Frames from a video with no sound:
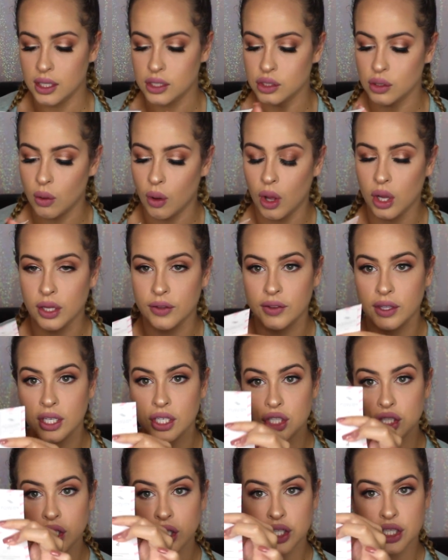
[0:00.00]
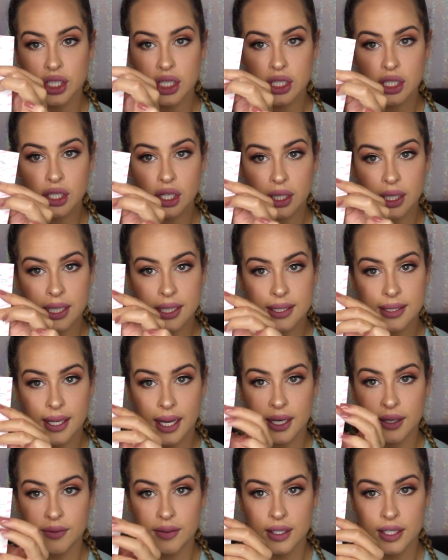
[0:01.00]
So all of the instructions are
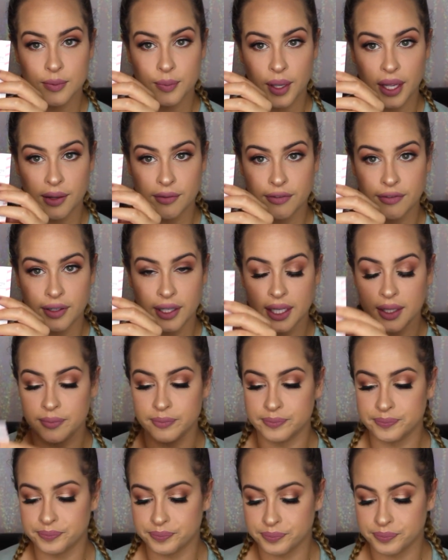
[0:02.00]
inside of this pamphlet.